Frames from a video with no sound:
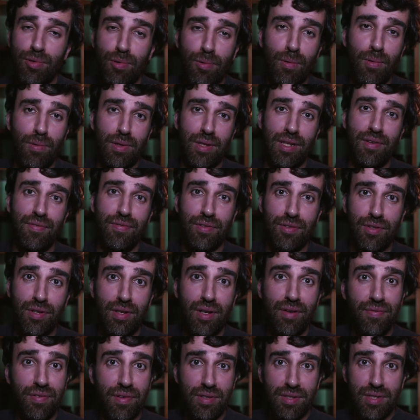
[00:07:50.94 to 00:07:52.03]
tool that
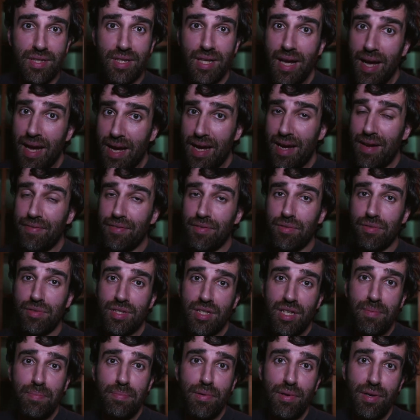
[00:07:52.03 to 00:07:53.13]
photographers have to
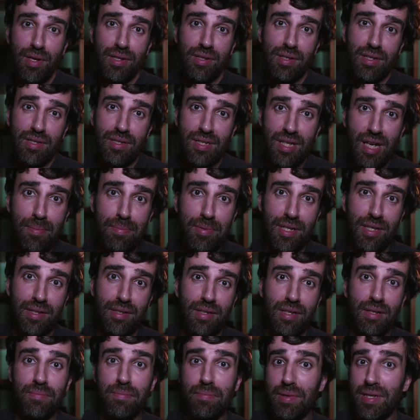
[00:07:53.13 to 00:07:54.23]
separate the
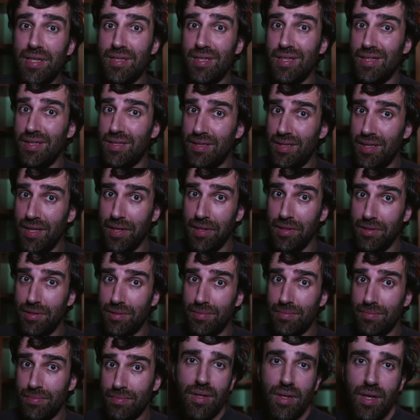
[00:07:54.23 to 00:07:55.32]
subject in busy
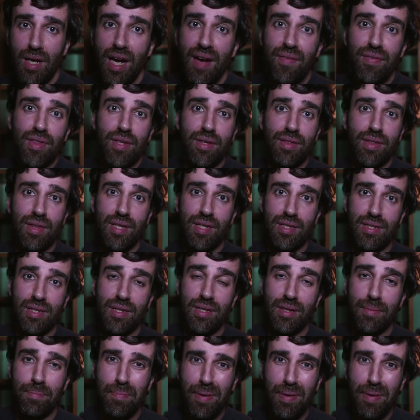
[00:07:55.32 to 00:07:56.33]
scenes. I've done this in the